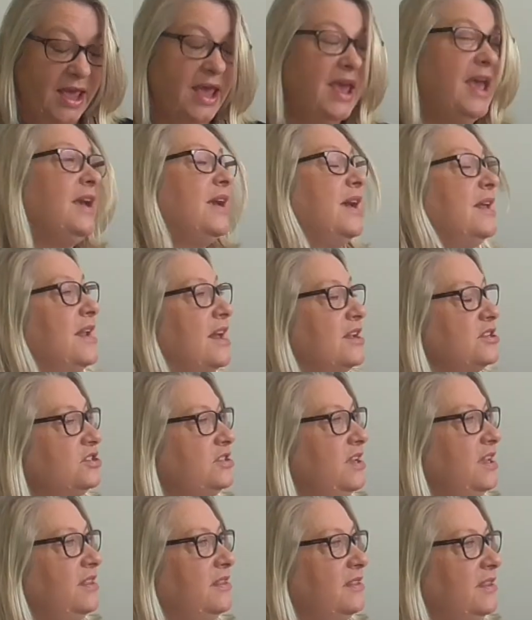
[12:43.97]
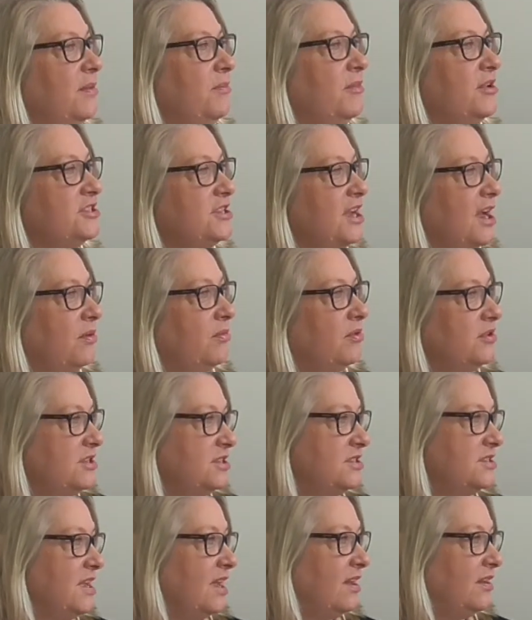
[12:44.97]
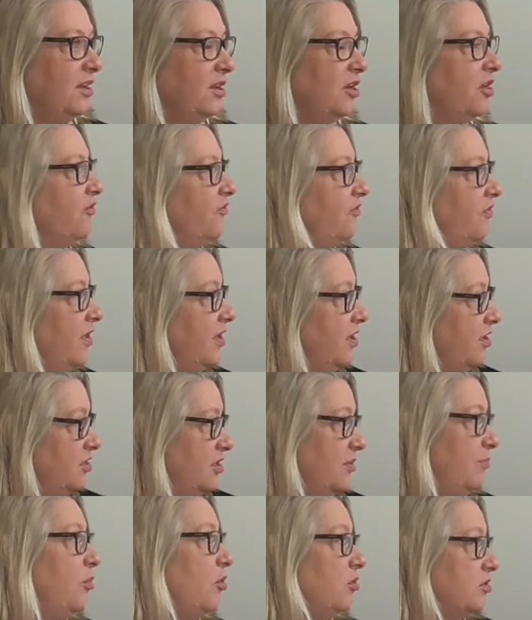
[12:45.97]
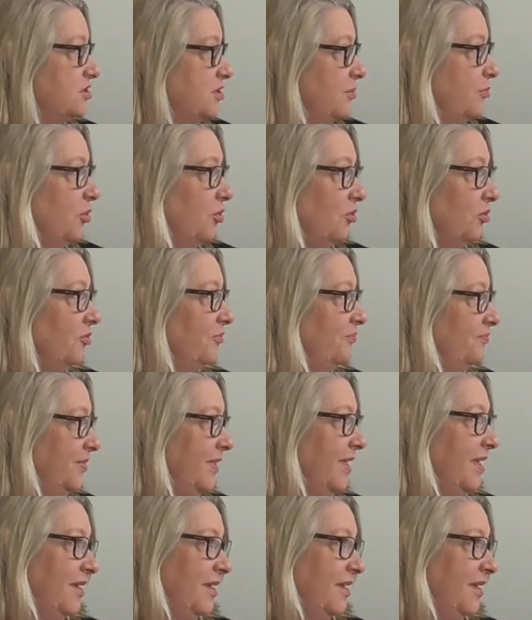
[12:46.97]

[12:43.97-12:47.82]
it can actually limit our understanding of the possible